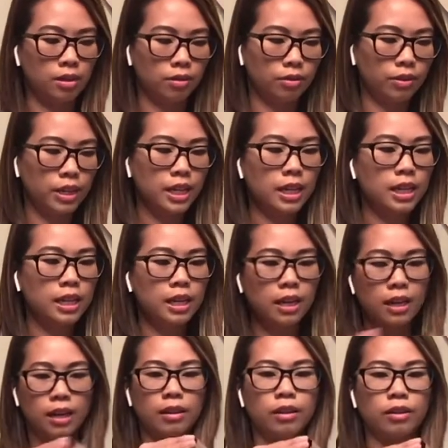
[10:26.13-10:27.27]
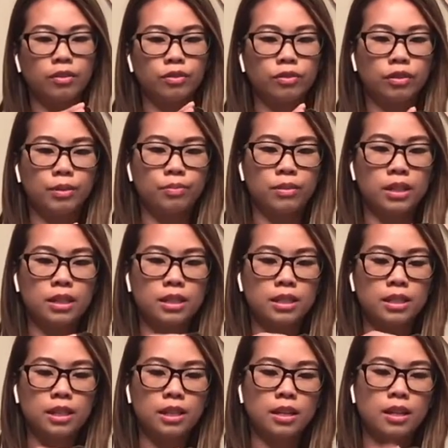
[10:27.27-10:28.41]
All right, I'm gonna flip
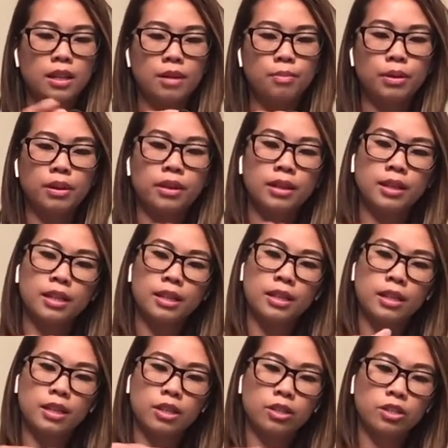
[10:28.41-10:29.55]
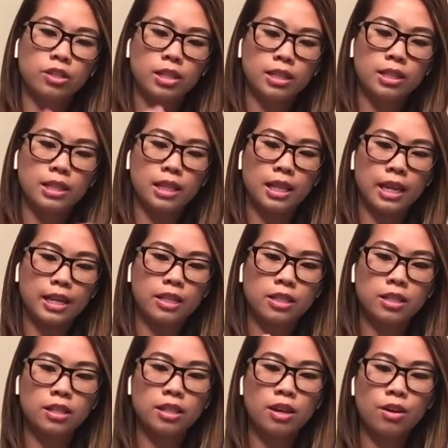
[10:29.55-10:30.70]
this up just like
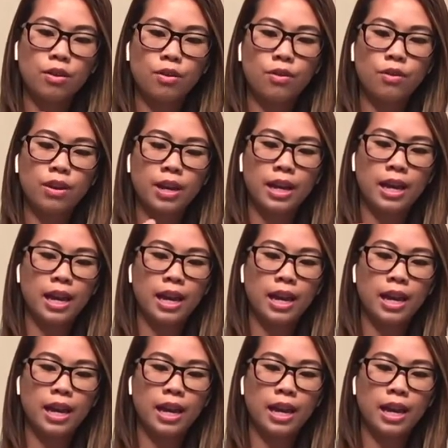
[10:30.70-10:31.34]
so.